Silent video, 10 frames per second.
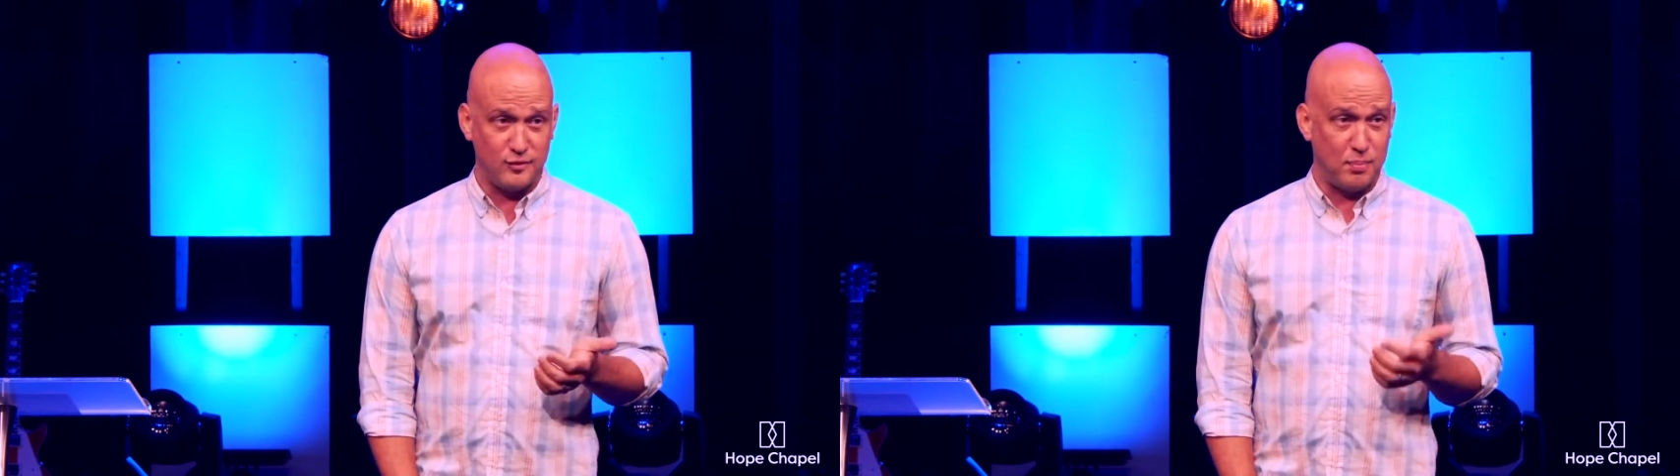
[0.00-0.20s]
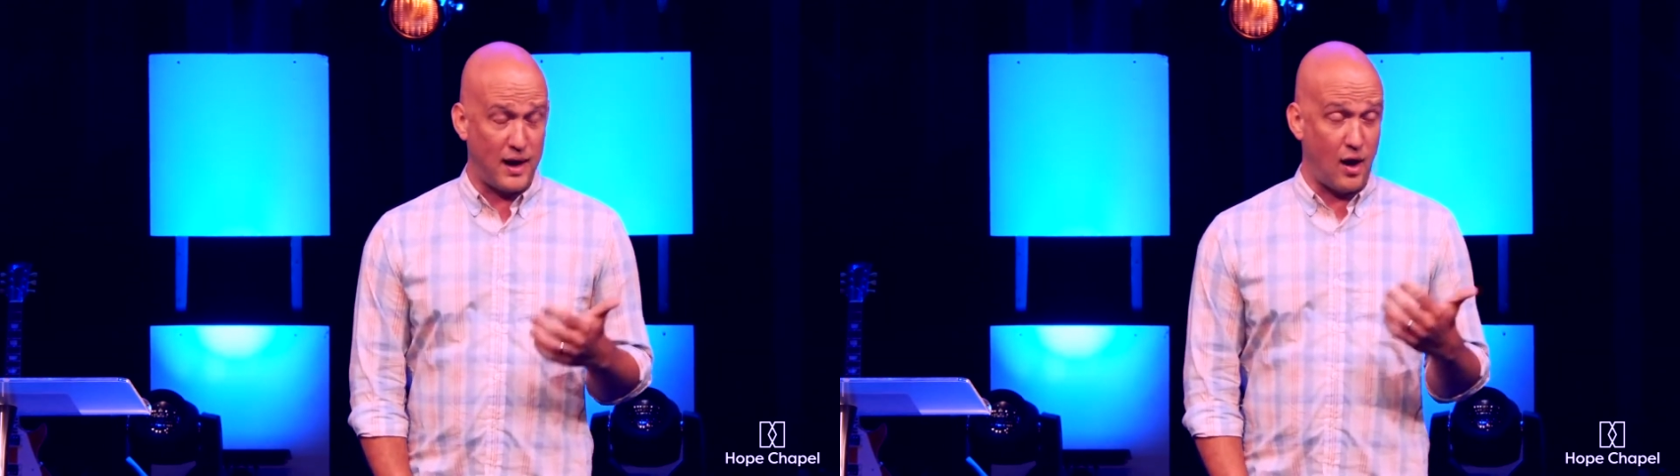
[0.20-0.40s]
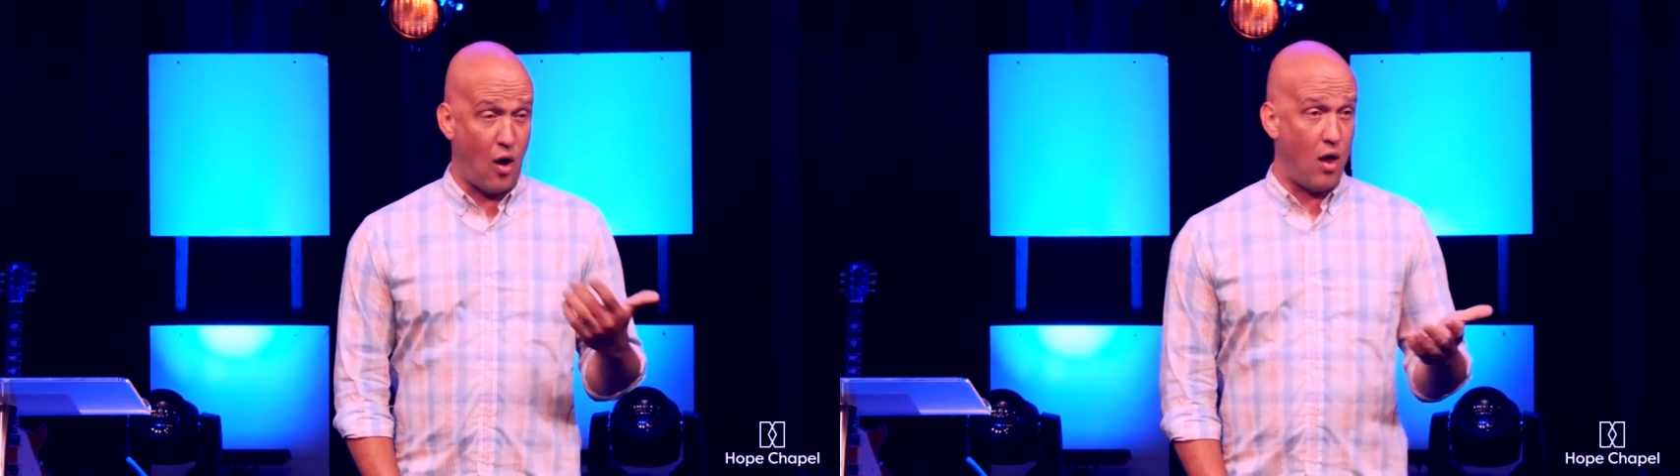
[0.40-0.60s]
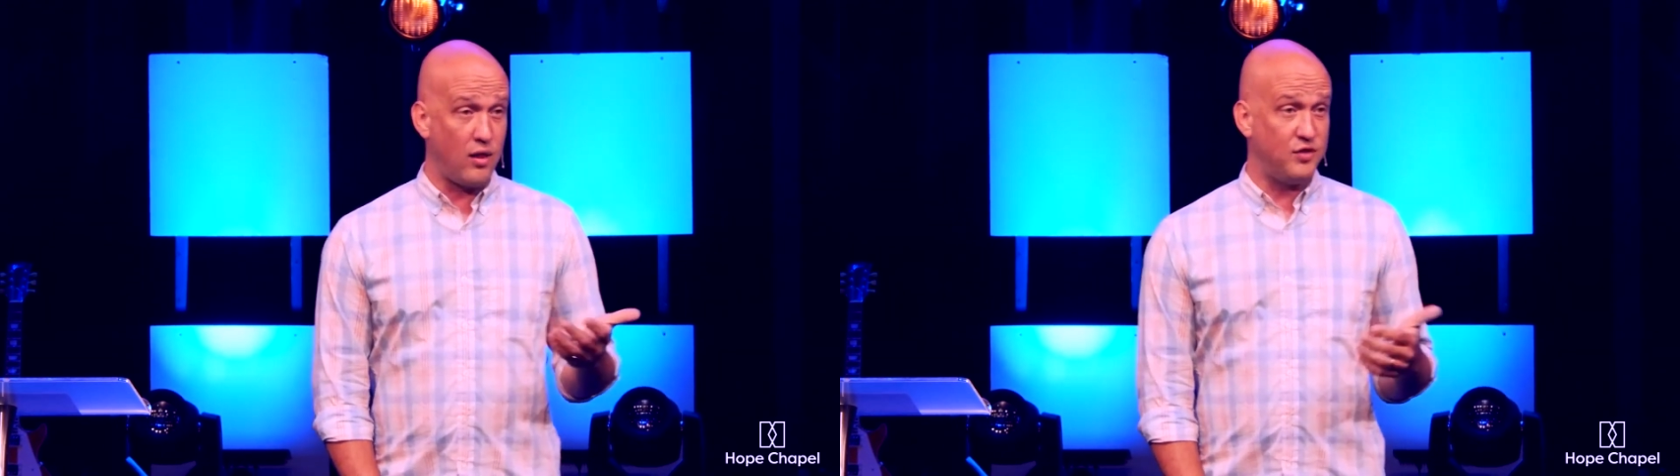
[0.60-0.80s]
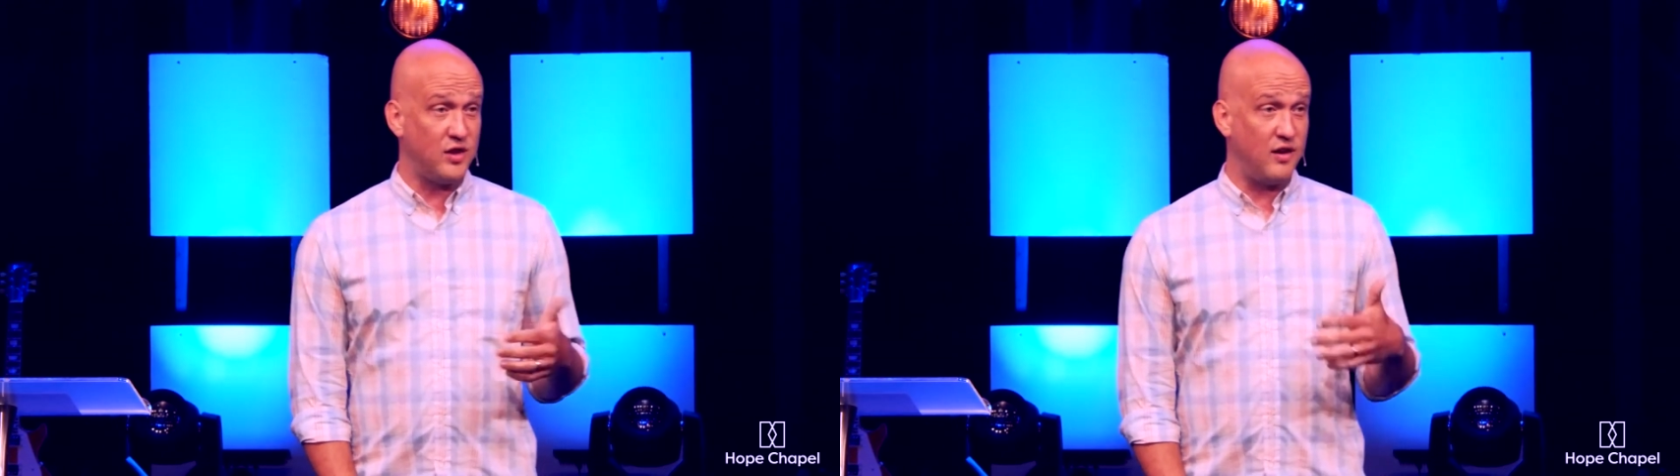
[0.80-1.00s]
by all of
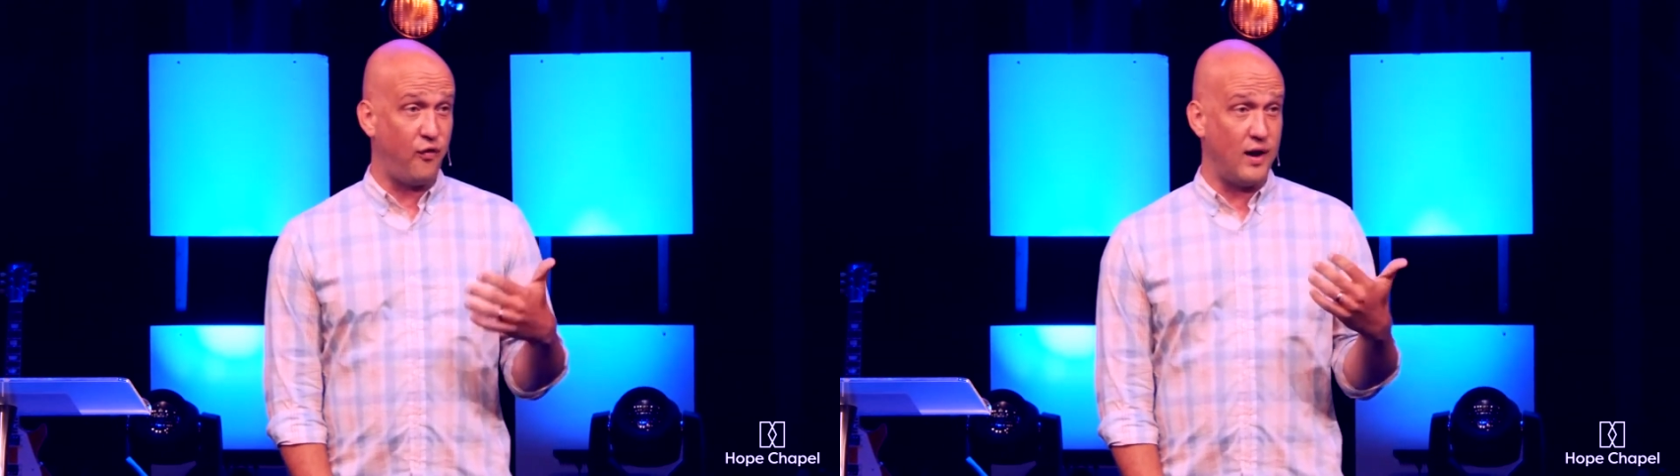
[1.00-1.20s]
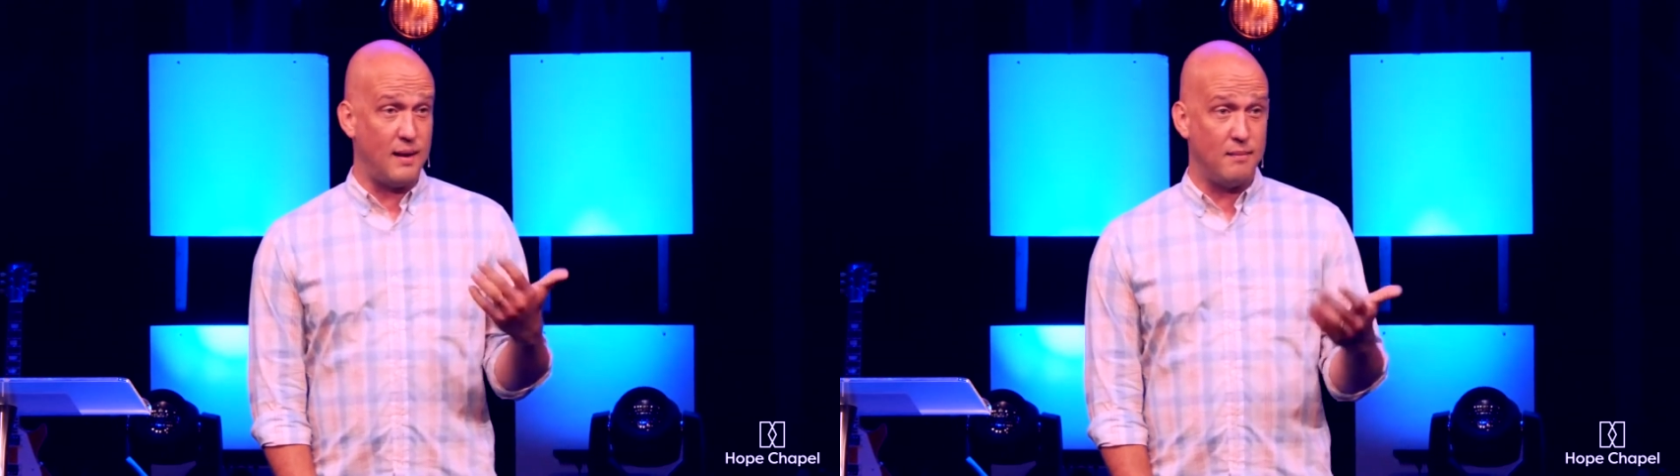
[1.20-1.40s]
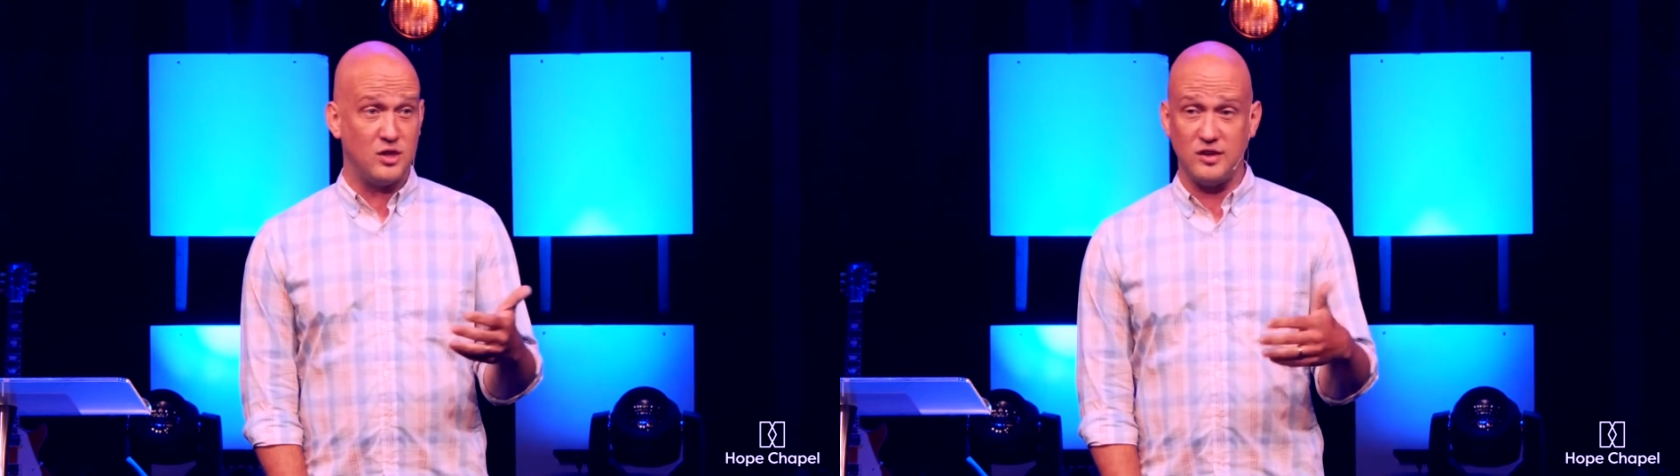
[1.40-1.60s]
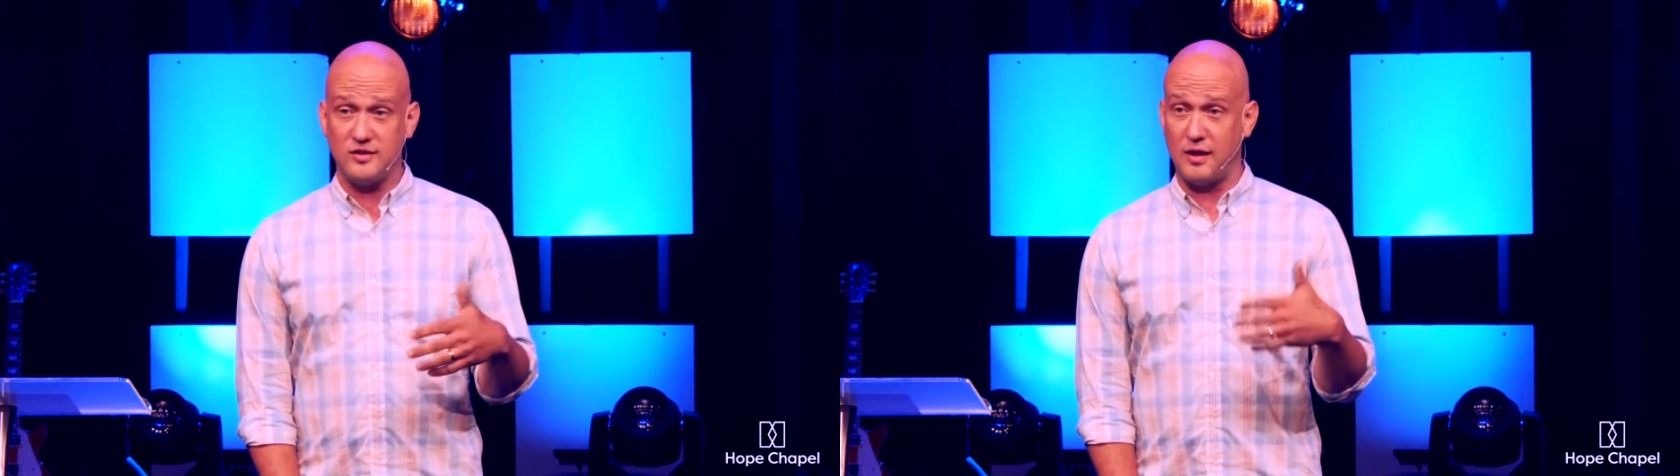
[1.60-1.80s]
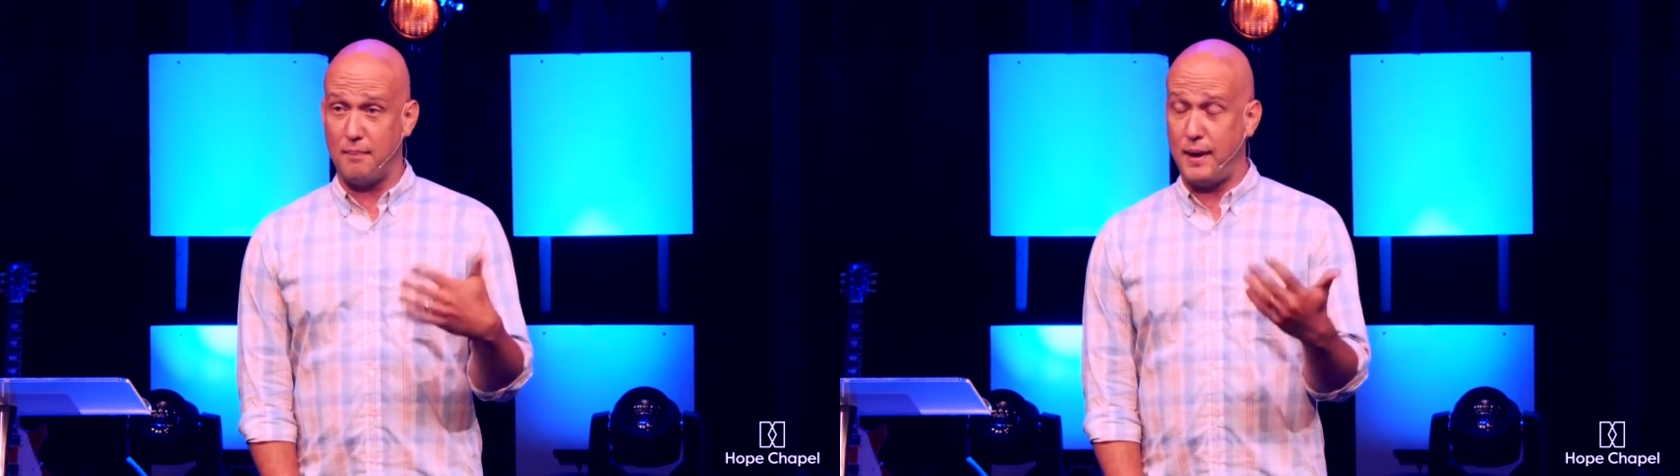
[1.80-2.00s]
the different images
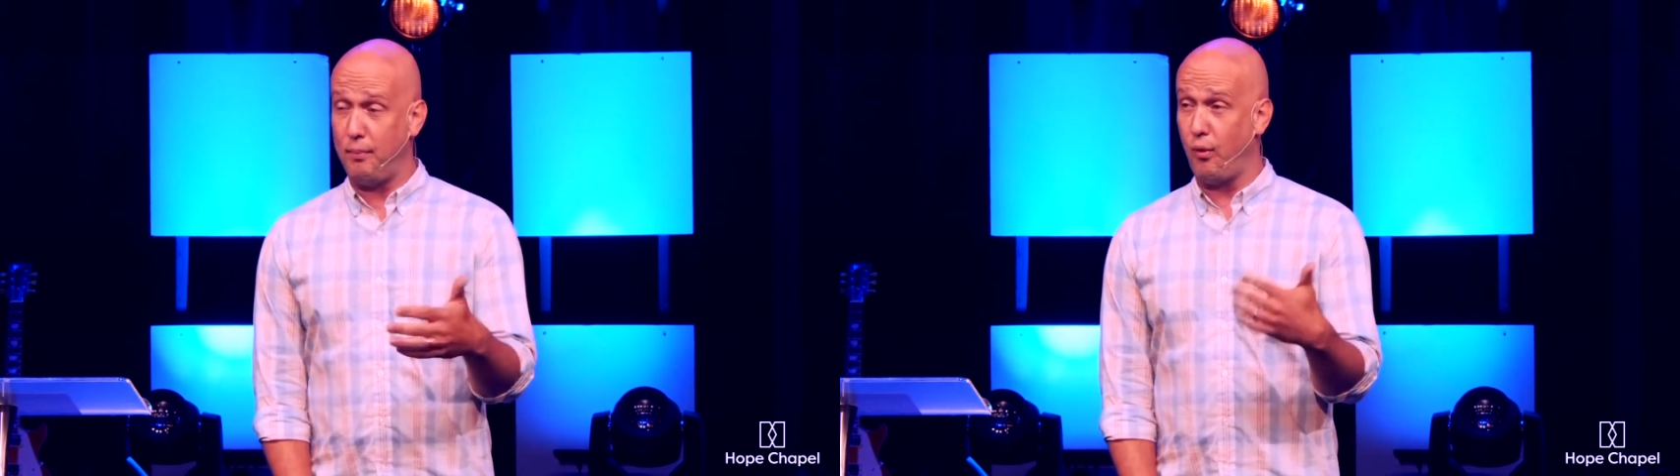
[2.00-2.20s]
that people